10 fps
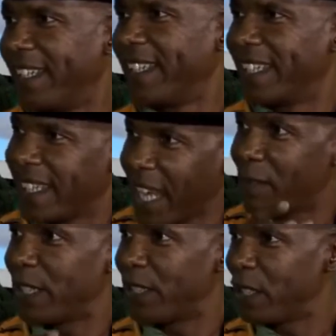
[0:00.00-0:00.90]
He
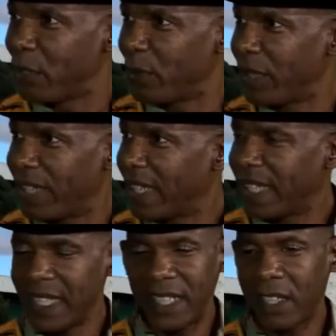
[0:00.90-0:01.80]
came to you,
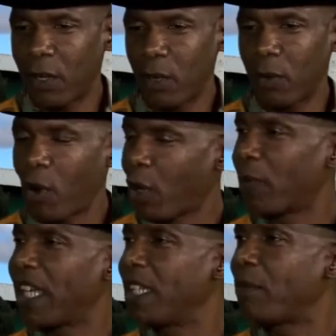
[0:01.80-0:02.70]
he didn't harm
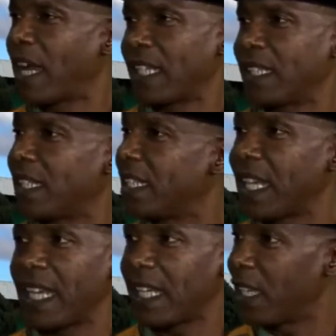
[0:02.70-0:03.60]
anybody, didn't
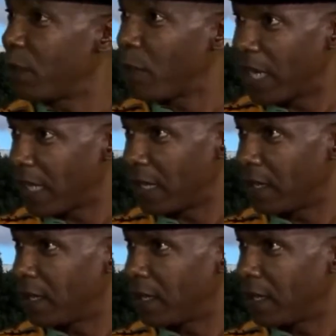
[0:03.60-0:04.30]
take any money,